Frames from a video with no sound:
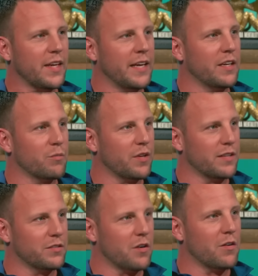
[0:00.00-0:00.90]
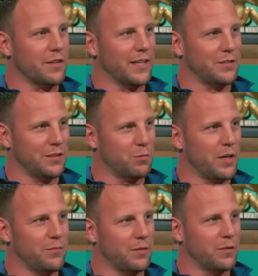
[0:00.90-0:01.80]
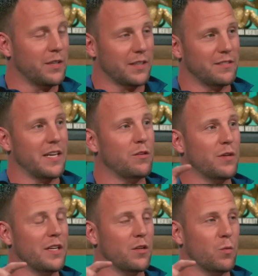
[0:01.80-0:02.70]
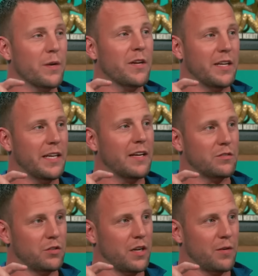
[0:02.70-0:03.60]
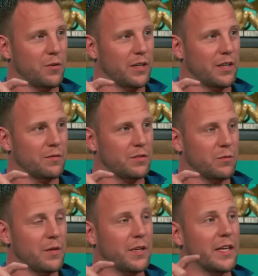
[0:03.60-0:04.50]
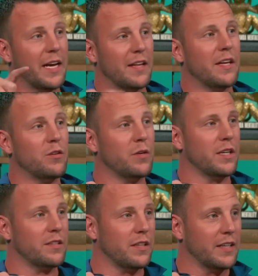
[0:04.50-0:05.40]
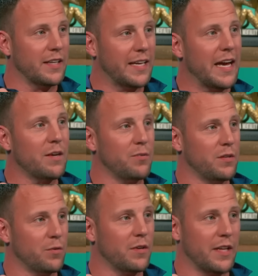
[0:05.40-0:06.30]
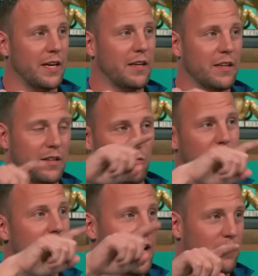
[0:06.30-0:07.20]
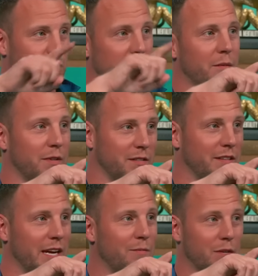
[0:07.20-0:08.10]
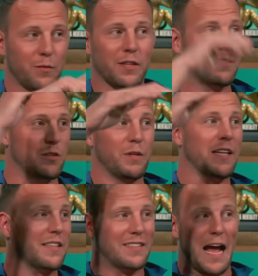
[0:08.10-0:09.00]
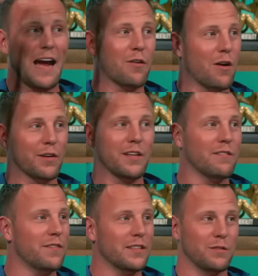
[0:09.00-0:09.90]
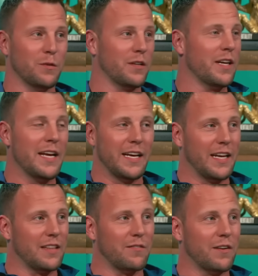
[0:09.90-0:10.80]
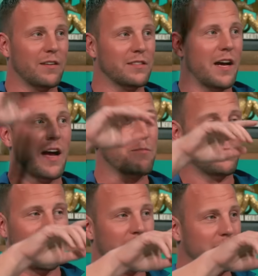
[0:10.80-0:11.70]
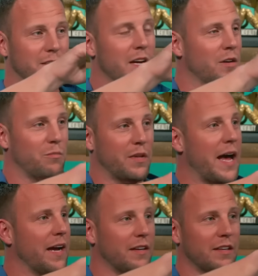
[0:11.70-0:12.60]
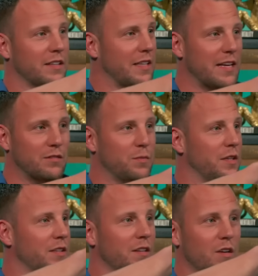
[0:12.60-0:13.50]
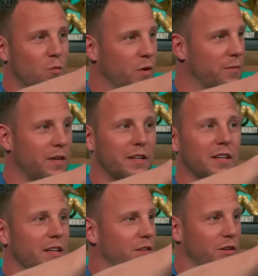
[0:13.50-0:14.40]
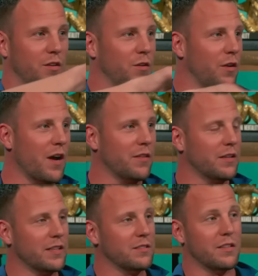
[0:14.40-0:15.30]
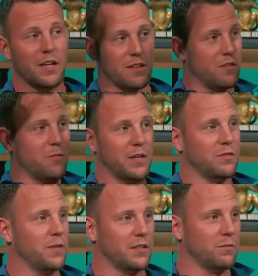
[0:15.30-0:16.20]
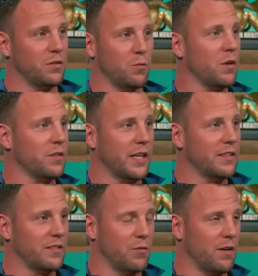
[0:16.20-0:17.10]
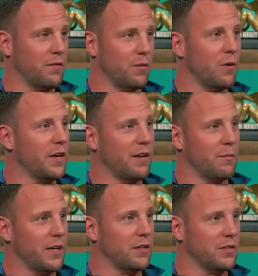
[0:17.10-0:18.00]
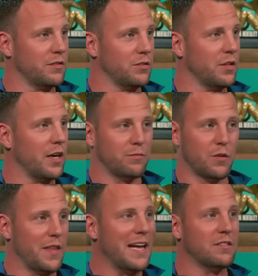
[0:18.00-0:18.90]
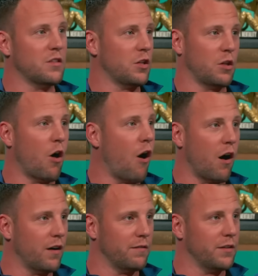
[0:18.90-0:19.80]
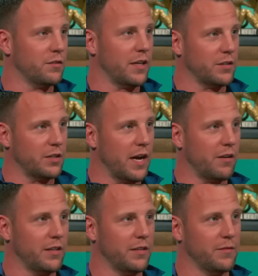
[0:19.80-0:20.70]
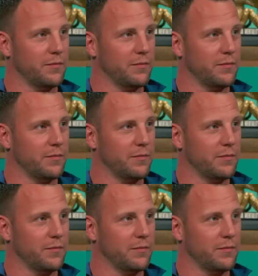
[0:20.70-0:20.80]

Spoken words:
he can play this card, and that's against white people. Because then you get into women, and he has to shut up when it comes to women. And then you get into gay people, and then the women have to shut up because of the gay people. And you got this hierarchy of victimhood, and at the very top, you have these black, lesbian women. You go down the list, and they're the biggest victims in the world, and they could say whatever they want, and everybody else has to shut up. So that's the law of intersectionality.